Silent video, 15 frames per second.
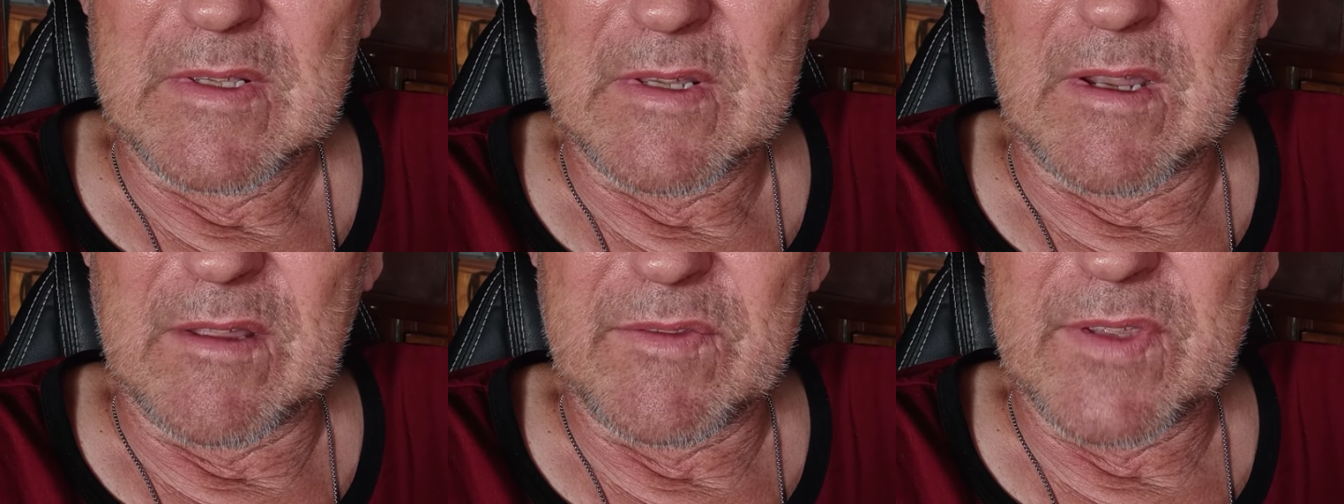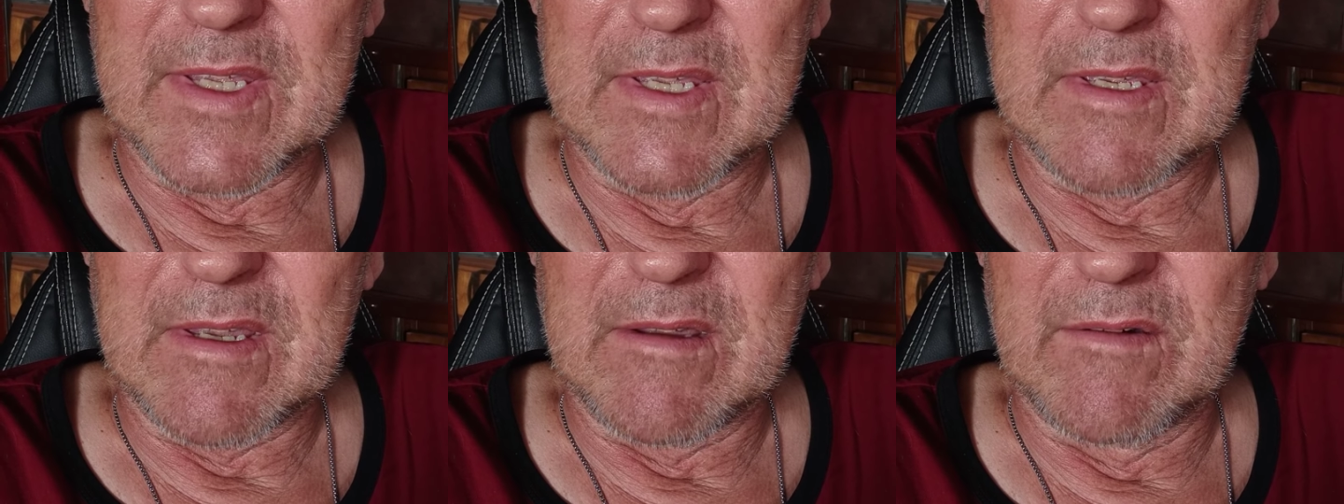Can't
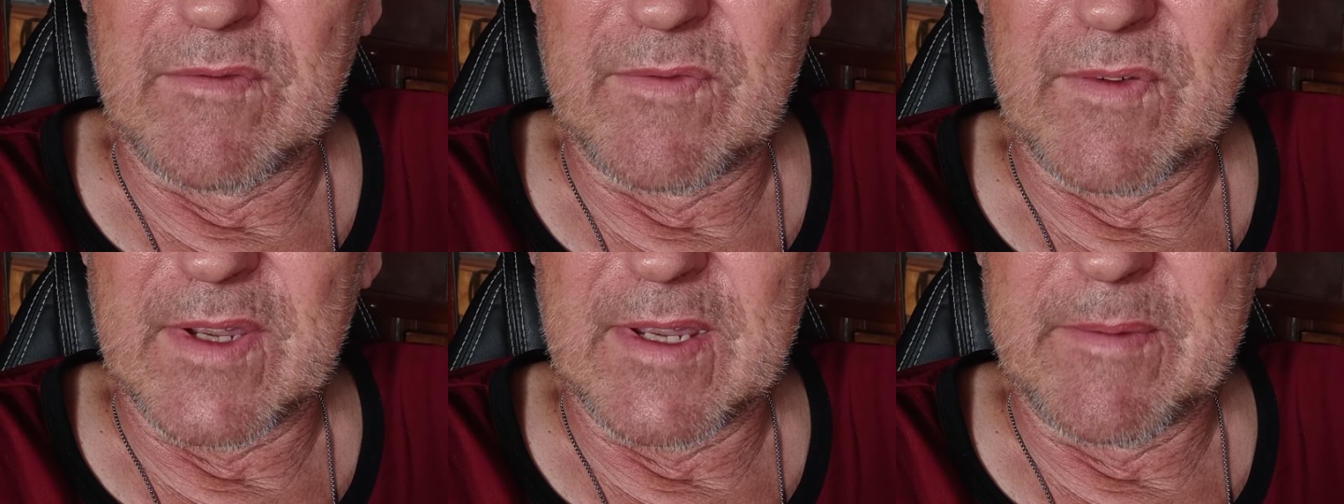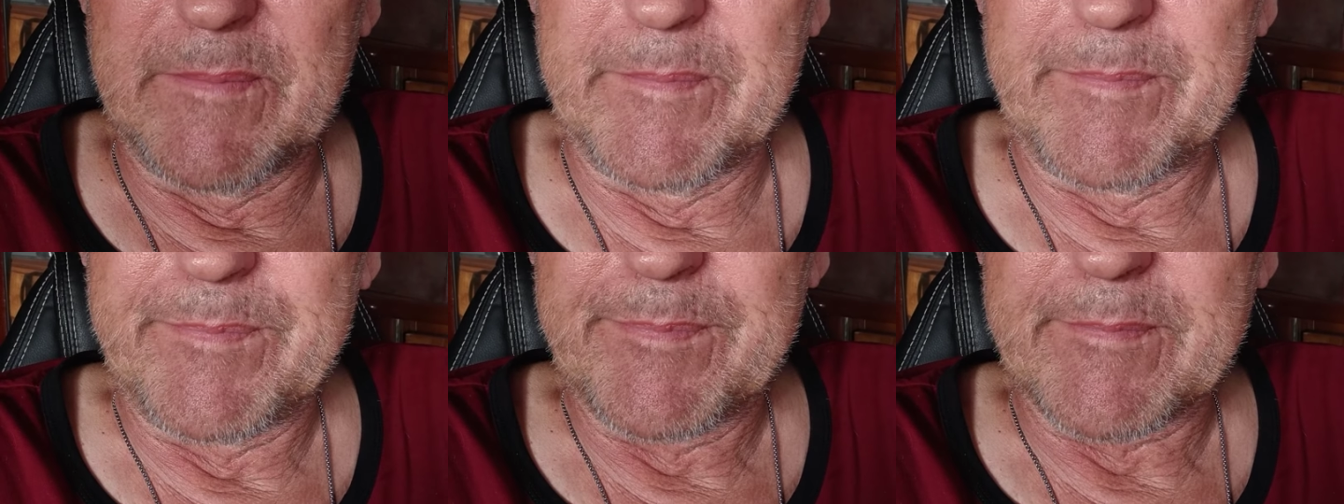think of,
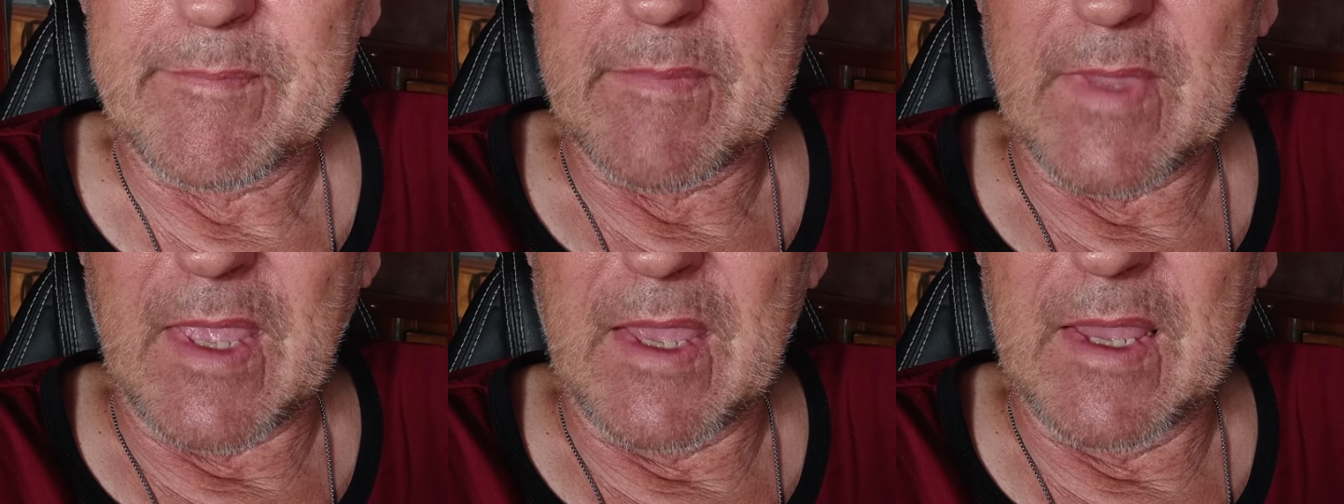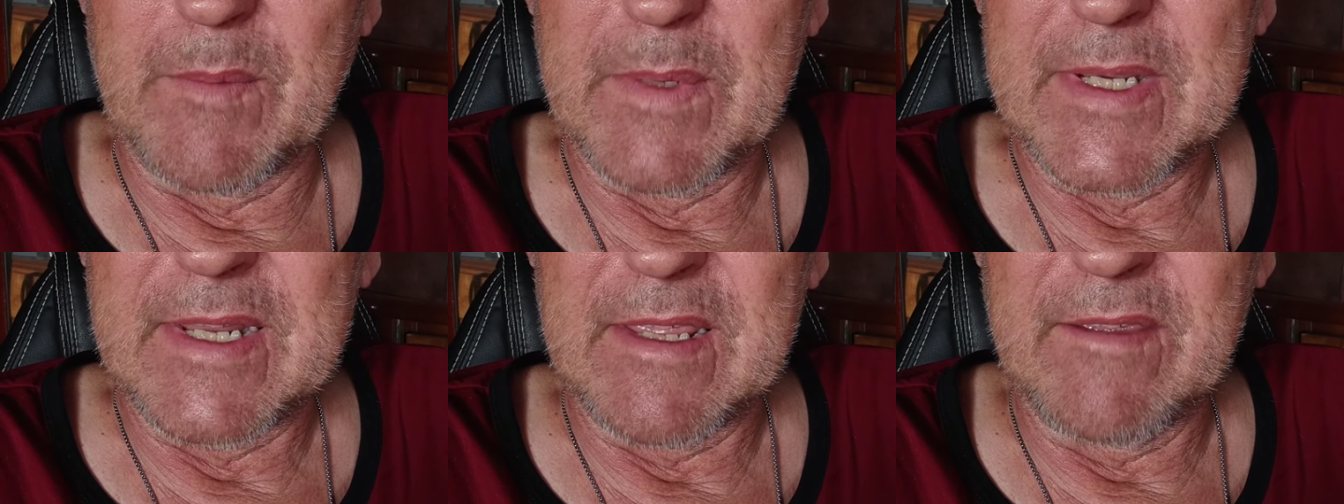um, I
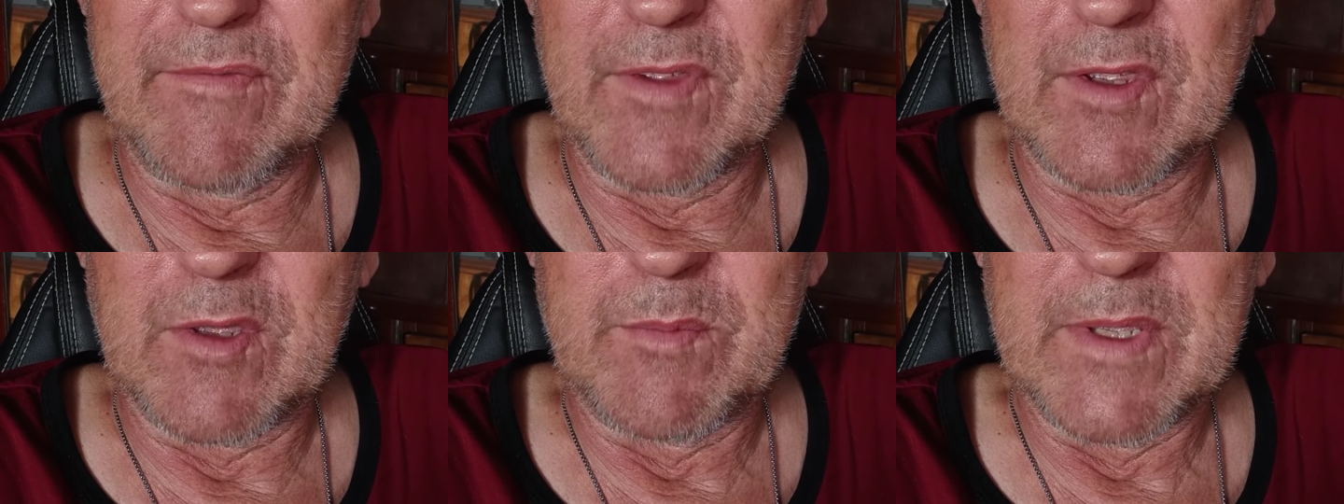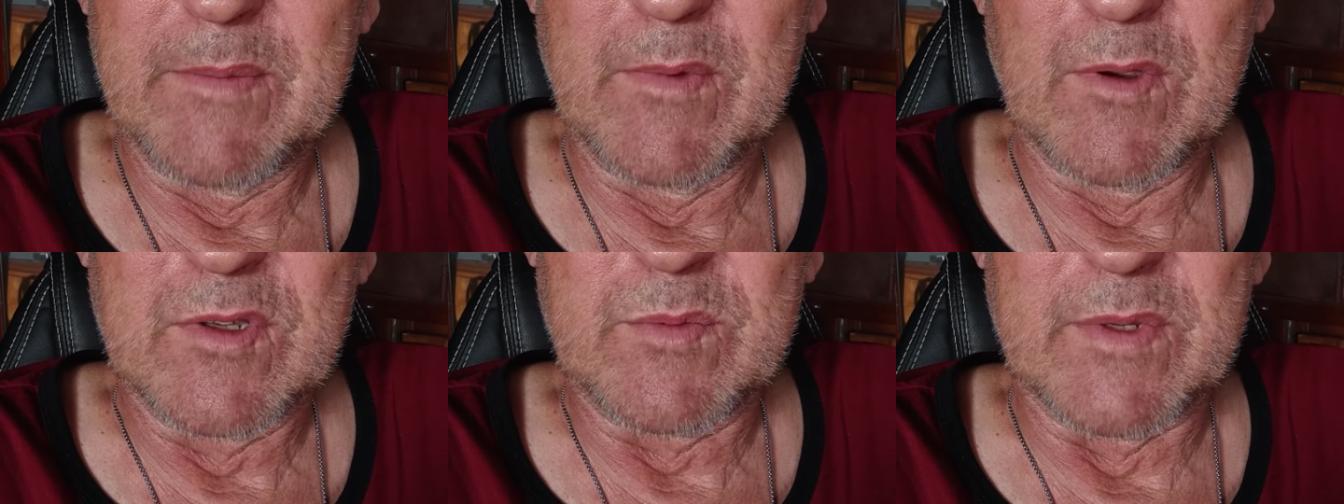mean, if you could be
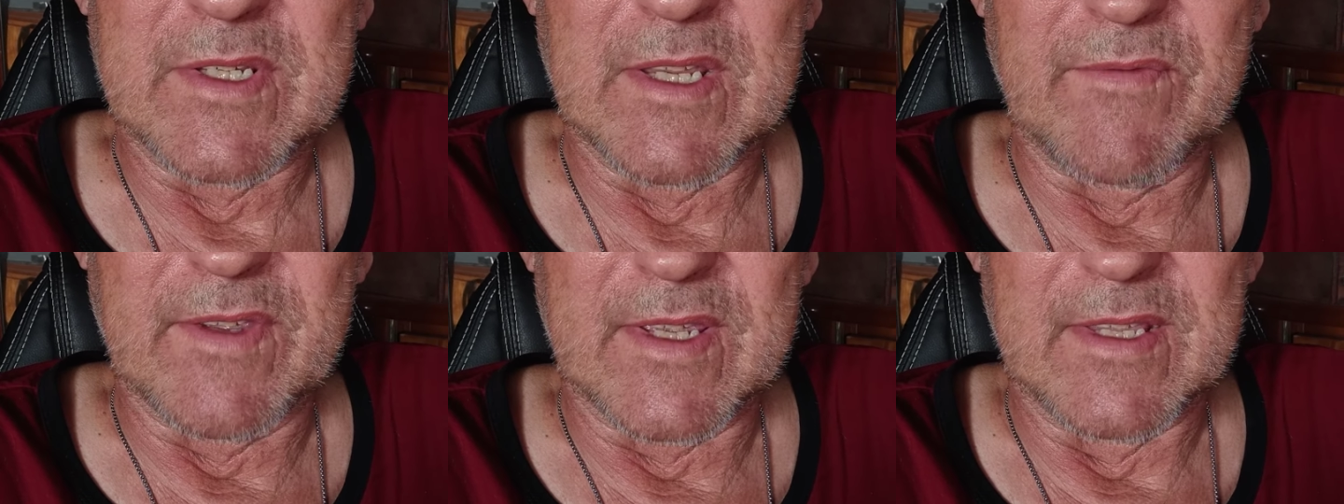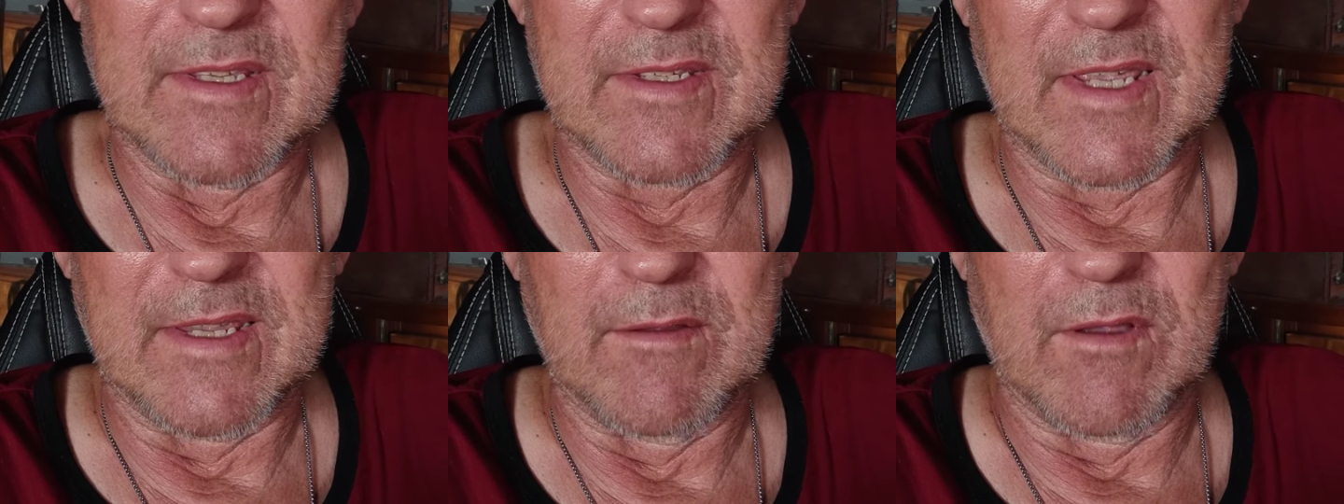more specific and
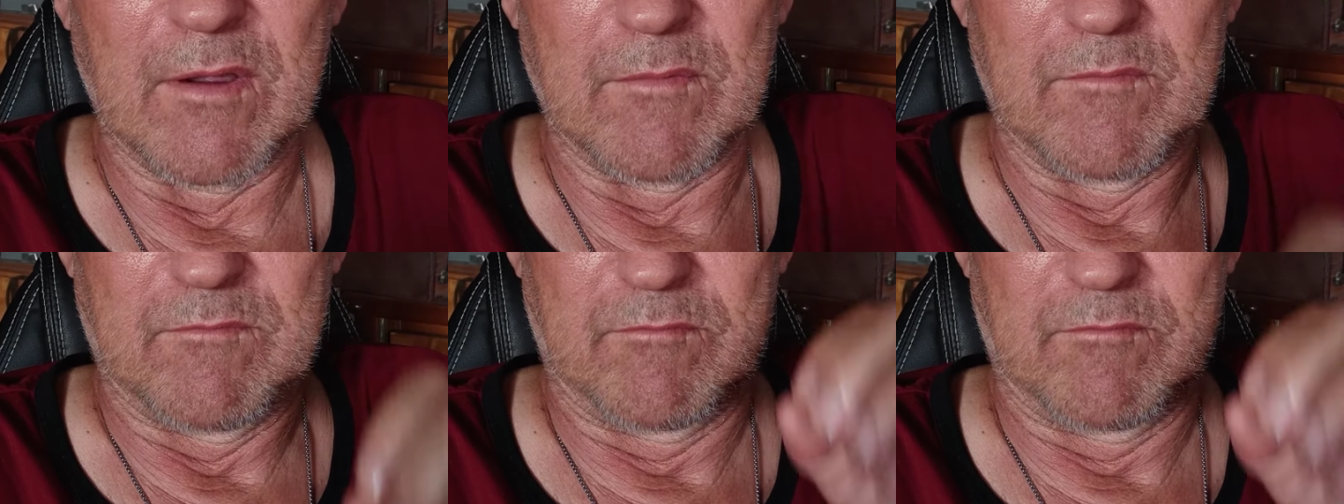say, look,